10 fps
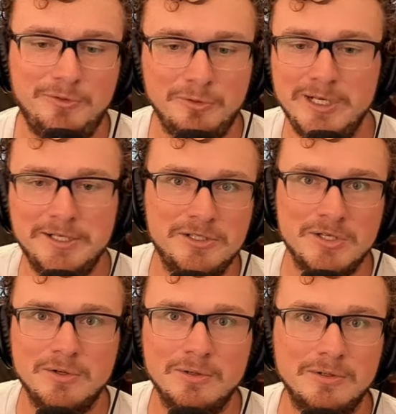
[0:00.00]
three
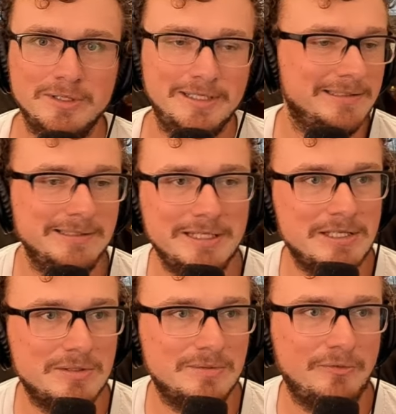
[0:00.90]
years old, and
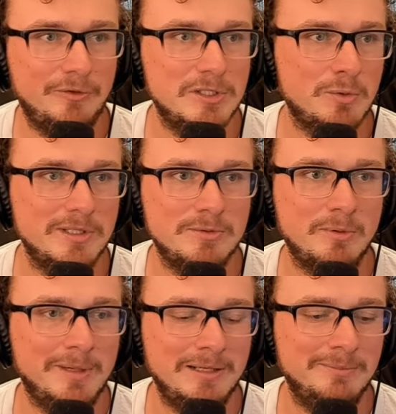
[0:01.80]
his first words
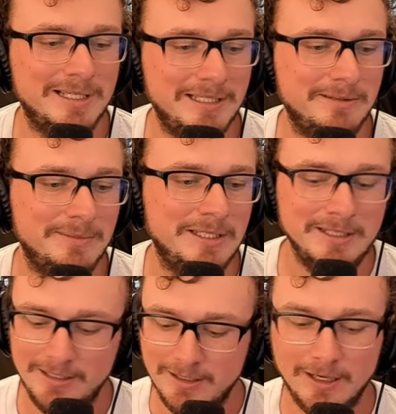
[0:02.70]
were mine, mine, gimme.
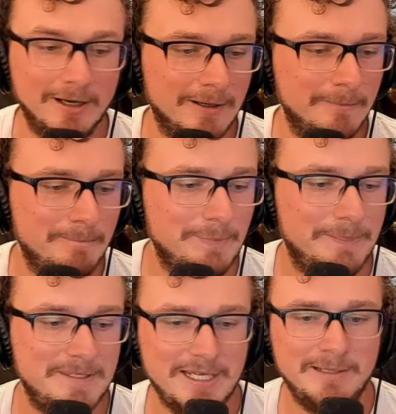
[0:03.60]
Um,
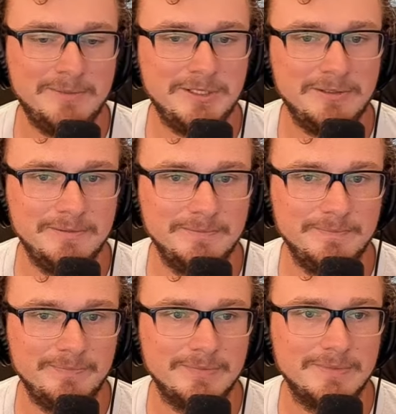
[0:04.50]
damn, dude.
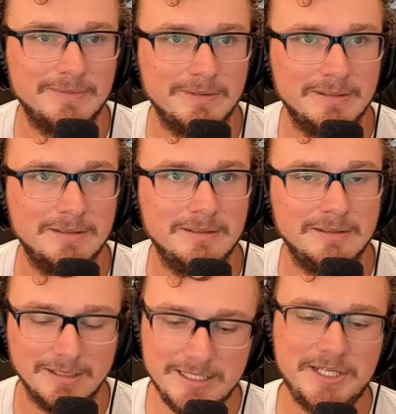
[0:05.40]

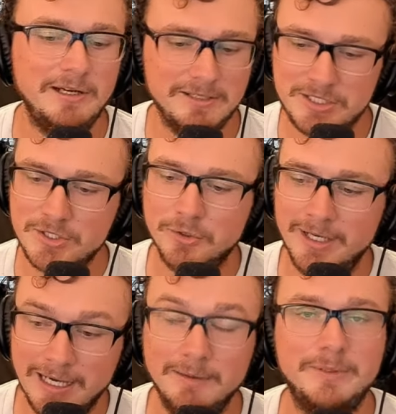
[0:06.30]
Let's hear his
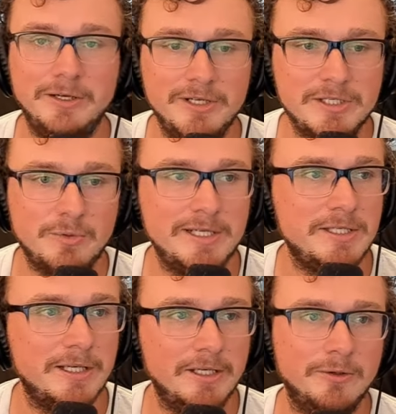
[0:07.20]
story. I'm curious where
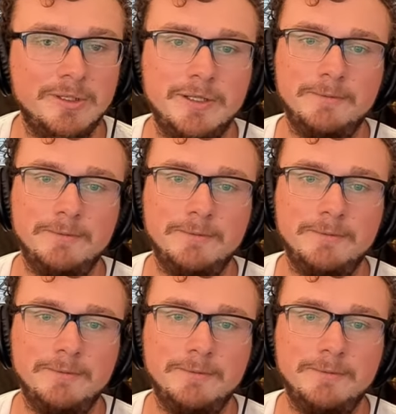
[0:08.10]
he's gonna go with